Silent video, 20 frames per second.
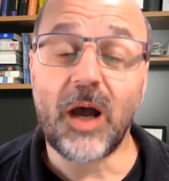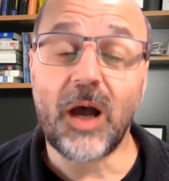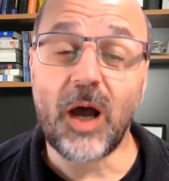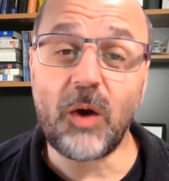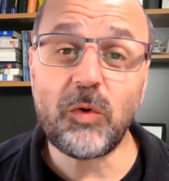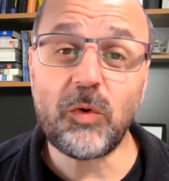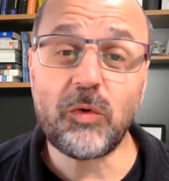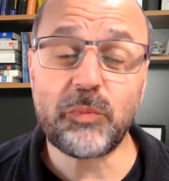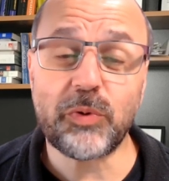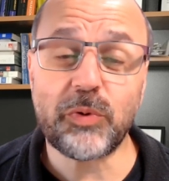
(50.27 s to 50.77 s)
I
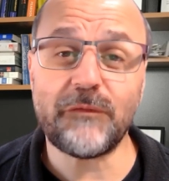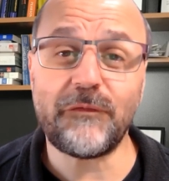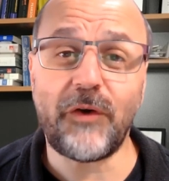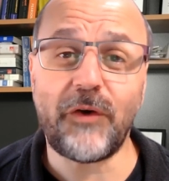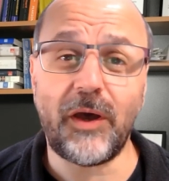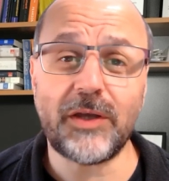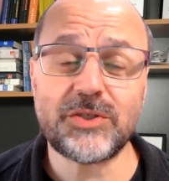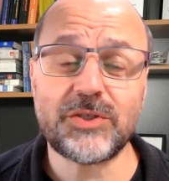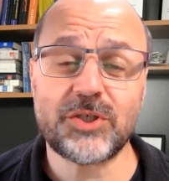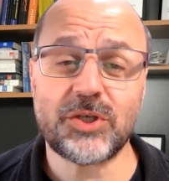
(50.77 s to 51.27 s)
will
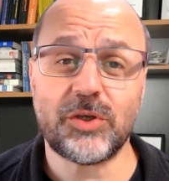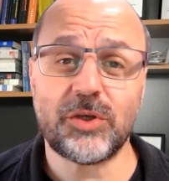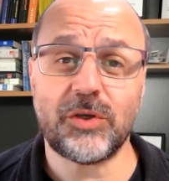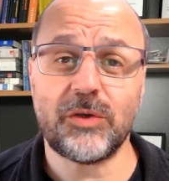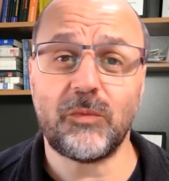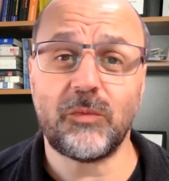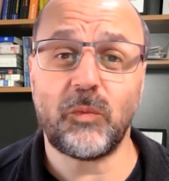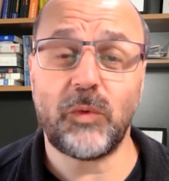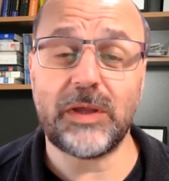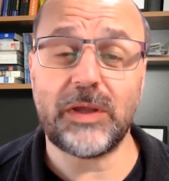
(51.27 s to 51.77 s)
provide
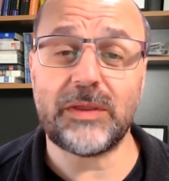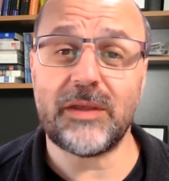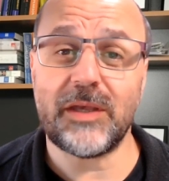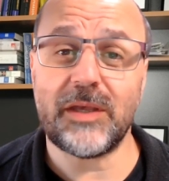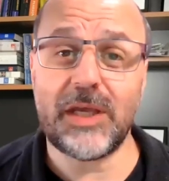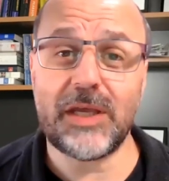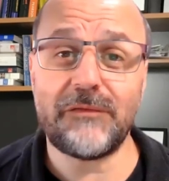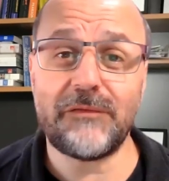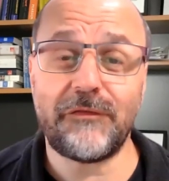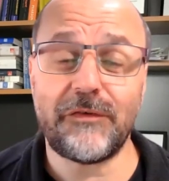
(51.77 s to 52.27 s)
you with
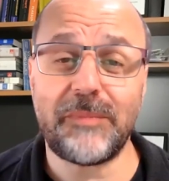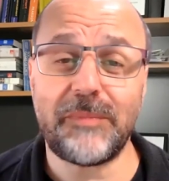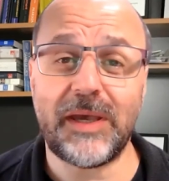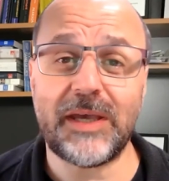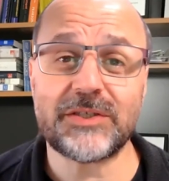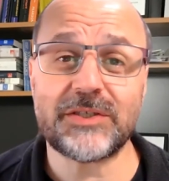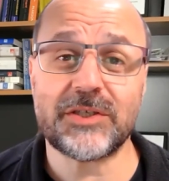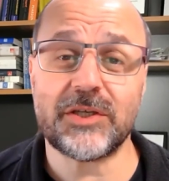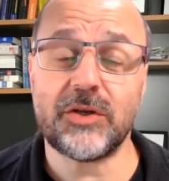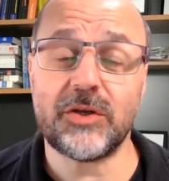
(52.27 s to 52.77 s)

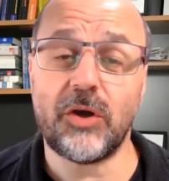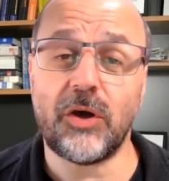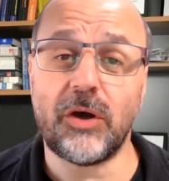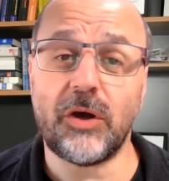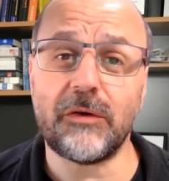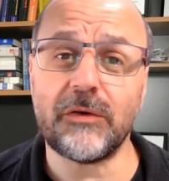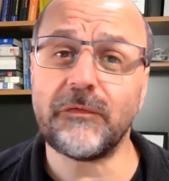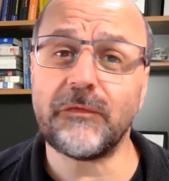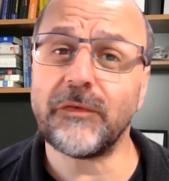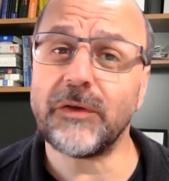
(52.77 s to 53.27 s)
information
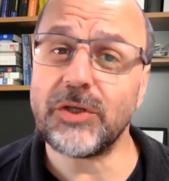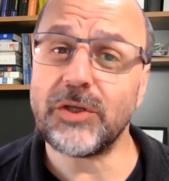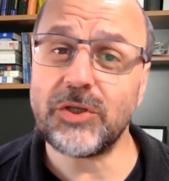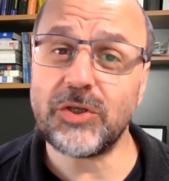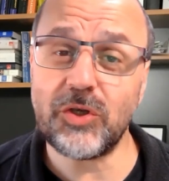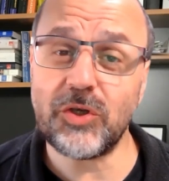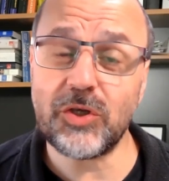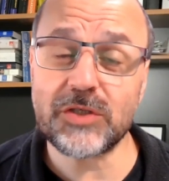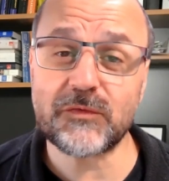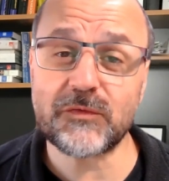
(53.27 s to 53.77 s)
of
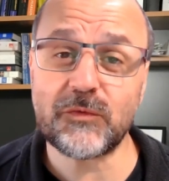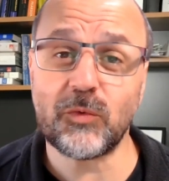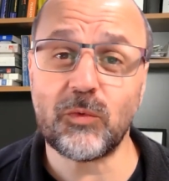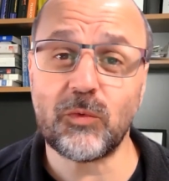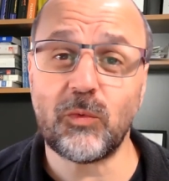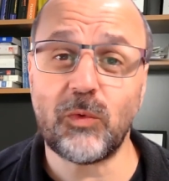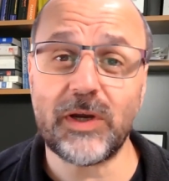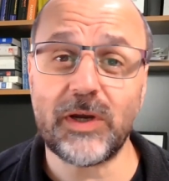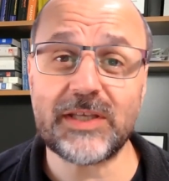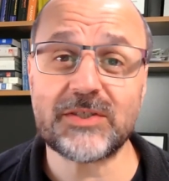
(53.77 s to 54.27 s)
useful
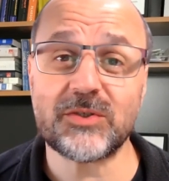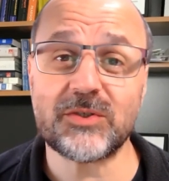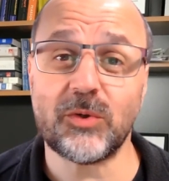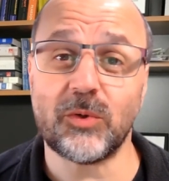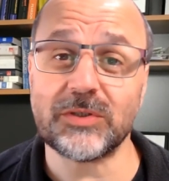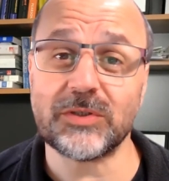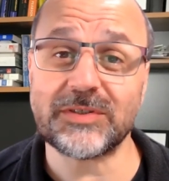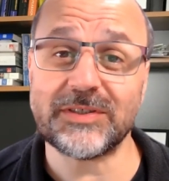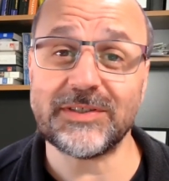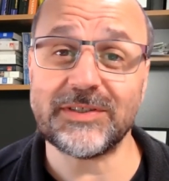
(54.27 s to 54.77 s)

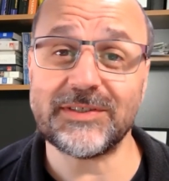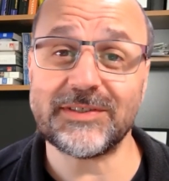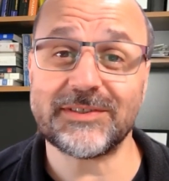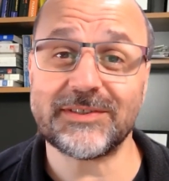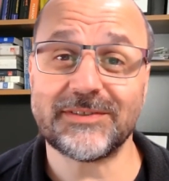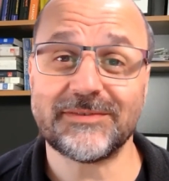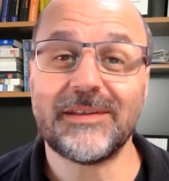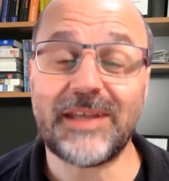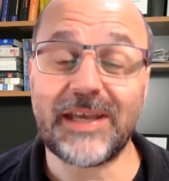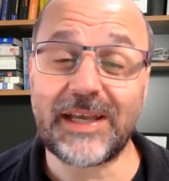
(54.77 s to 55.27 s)

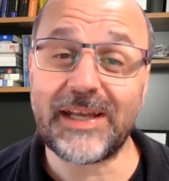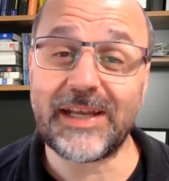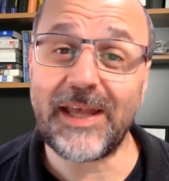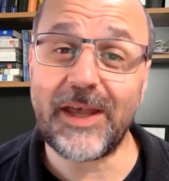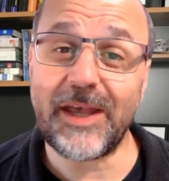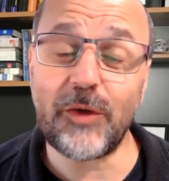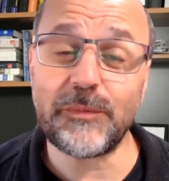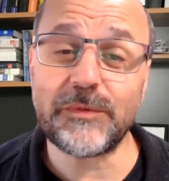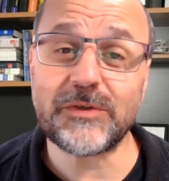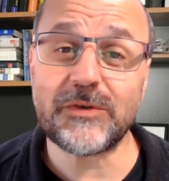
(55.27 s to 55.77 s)
resources that can
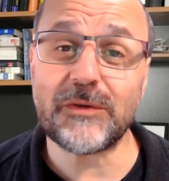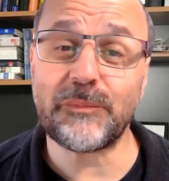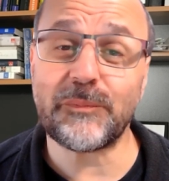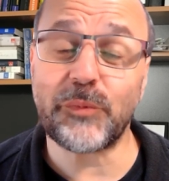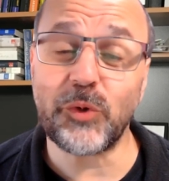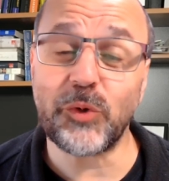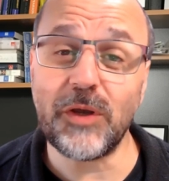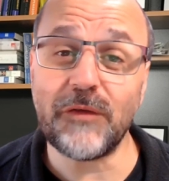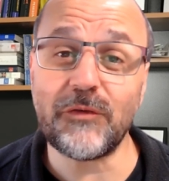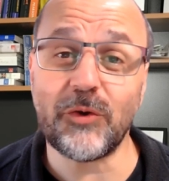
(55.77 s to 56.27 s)
help to
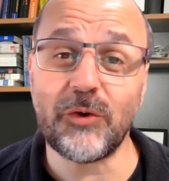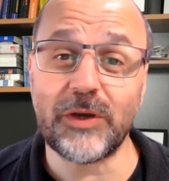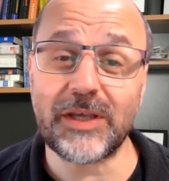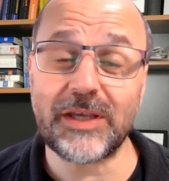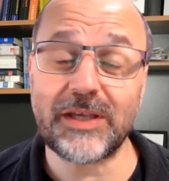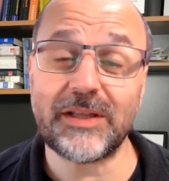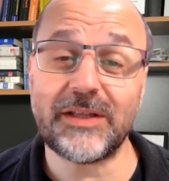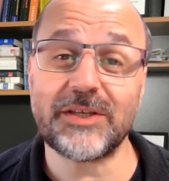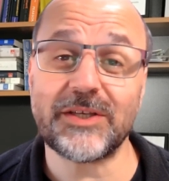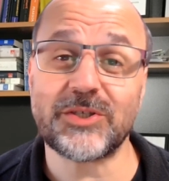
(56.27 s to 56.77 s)
improve your
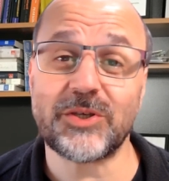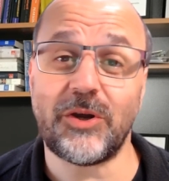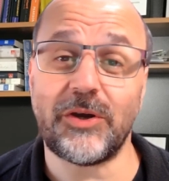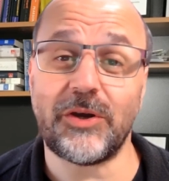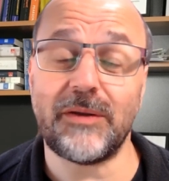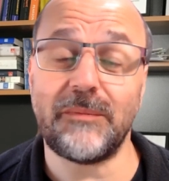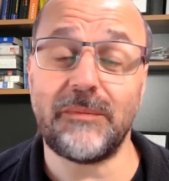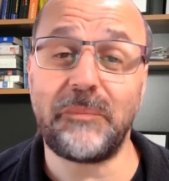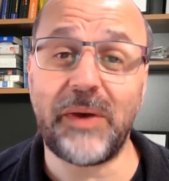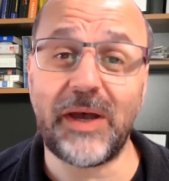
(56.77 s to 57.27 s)
English
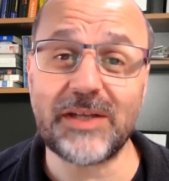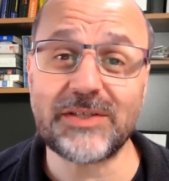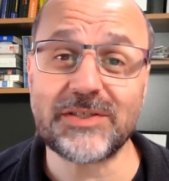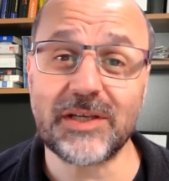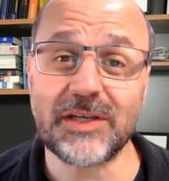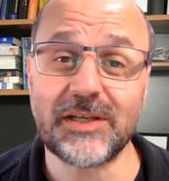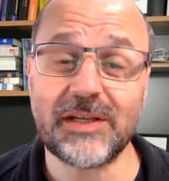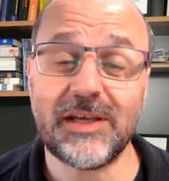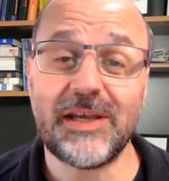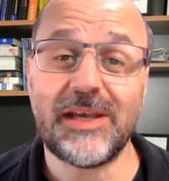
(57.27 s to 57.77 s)
on a
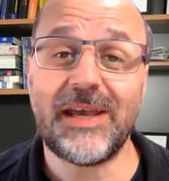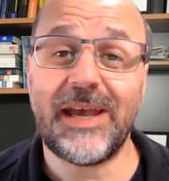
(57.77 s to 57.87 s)
budget